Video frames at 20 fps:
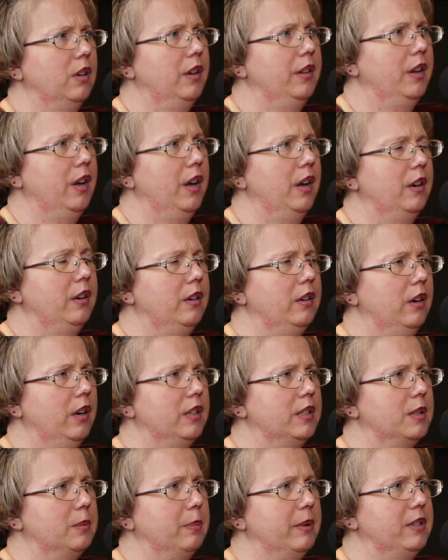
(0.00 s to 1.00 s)
and then
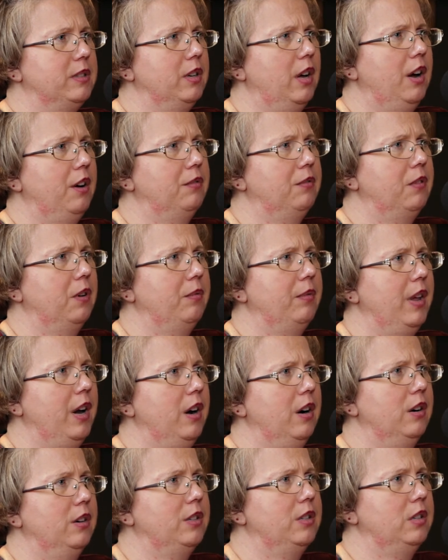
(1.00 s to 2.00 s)
it splits off from
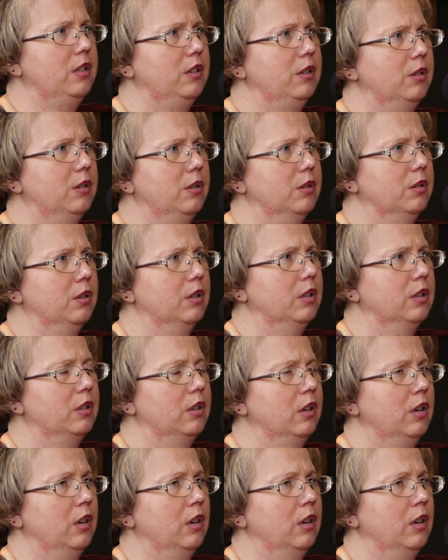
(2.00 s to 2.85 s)
there to.